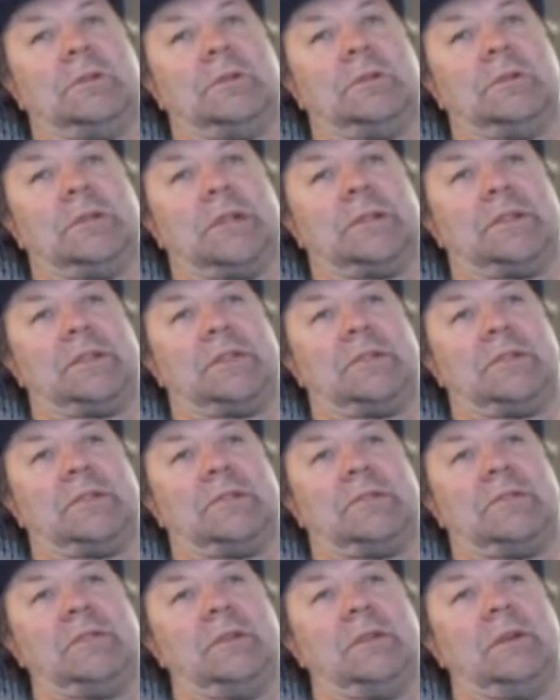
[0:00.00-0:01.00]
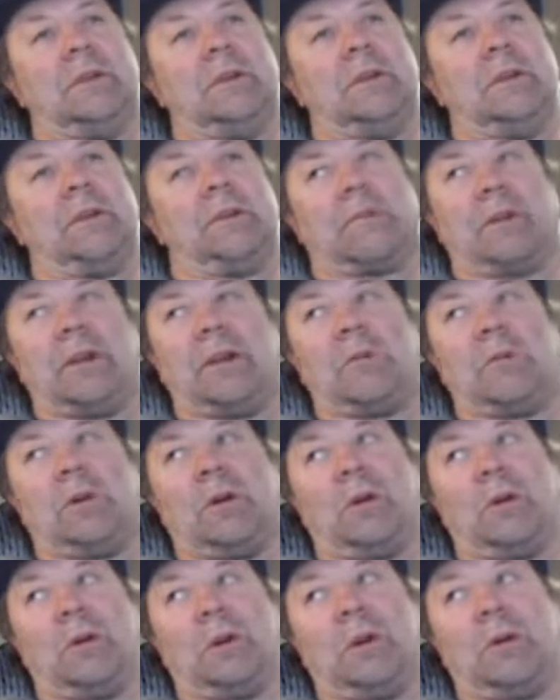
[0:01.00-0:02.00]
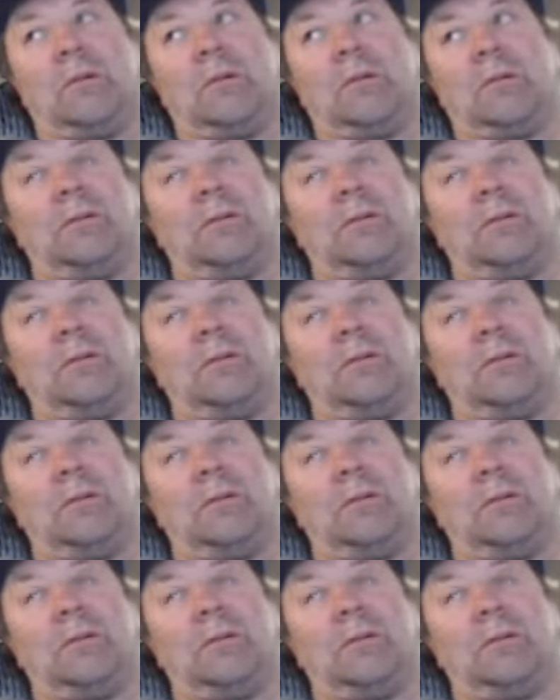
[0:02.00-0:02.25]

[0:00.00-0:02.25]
Lots of 3-in-1 oil.